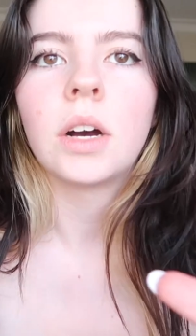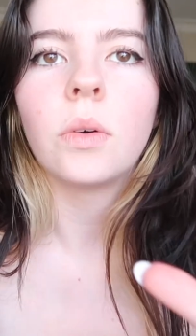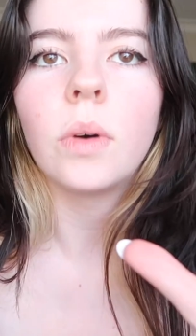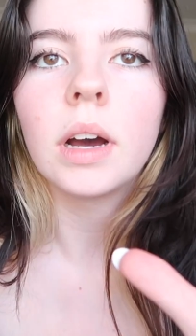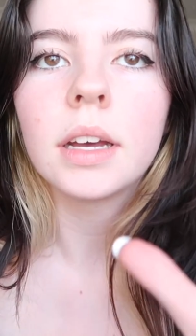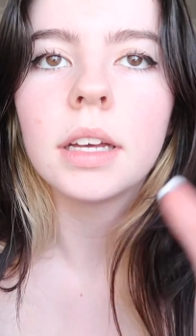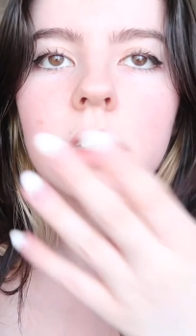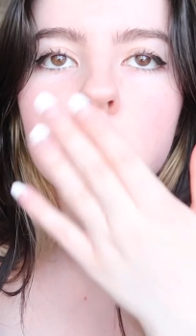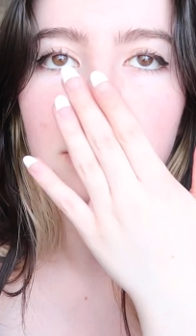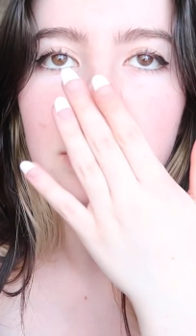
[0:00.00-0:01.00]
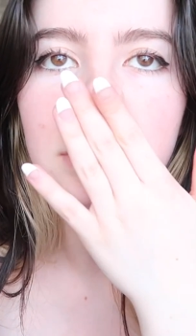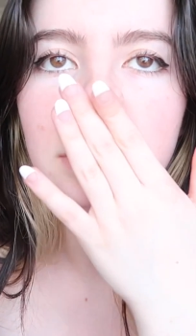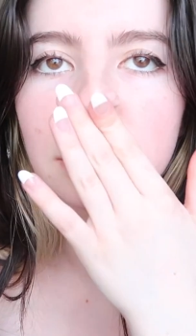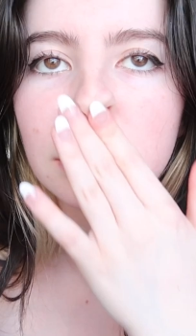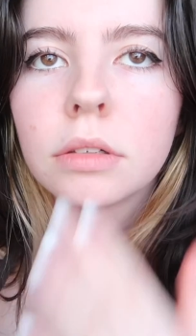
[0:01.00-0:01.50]
Why do I look
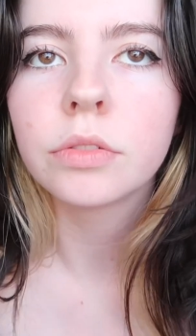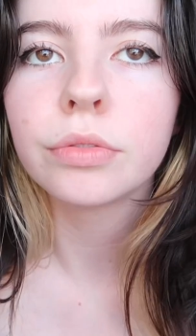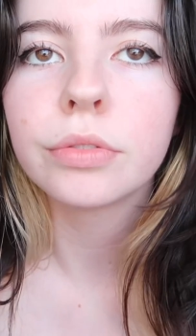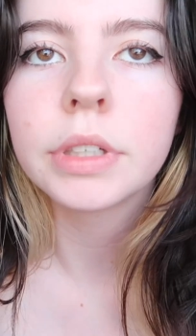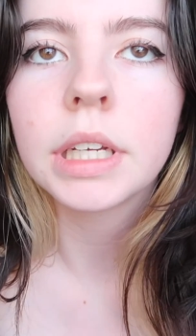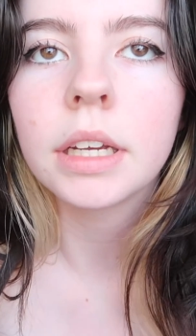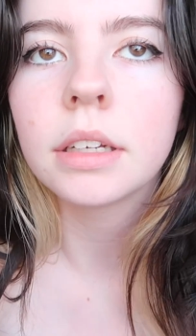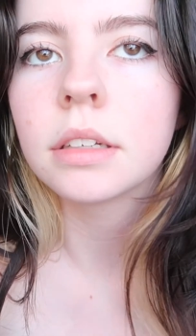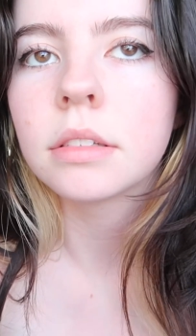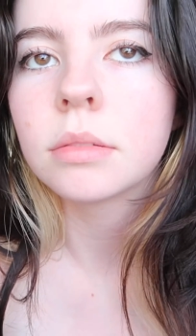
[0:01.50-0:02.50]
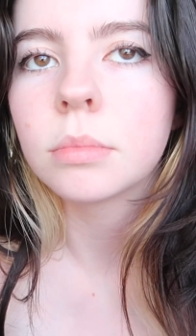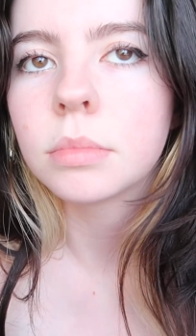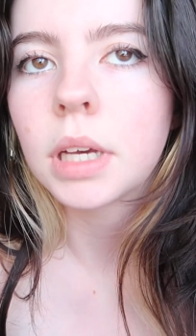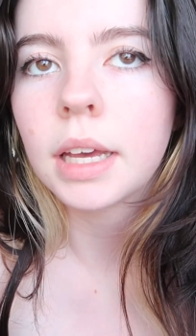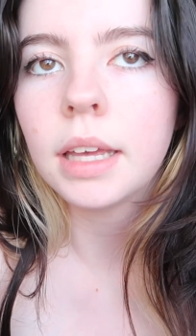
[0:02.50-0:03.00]
so freaking
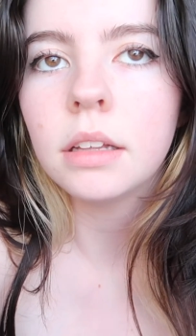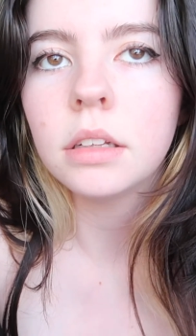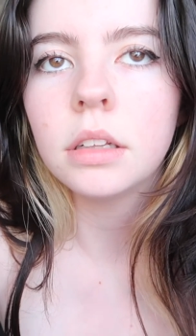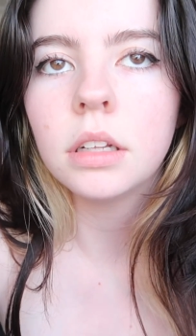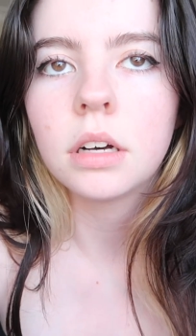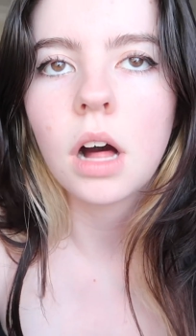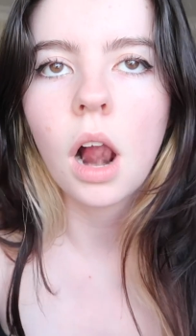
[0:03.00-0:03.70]
pale?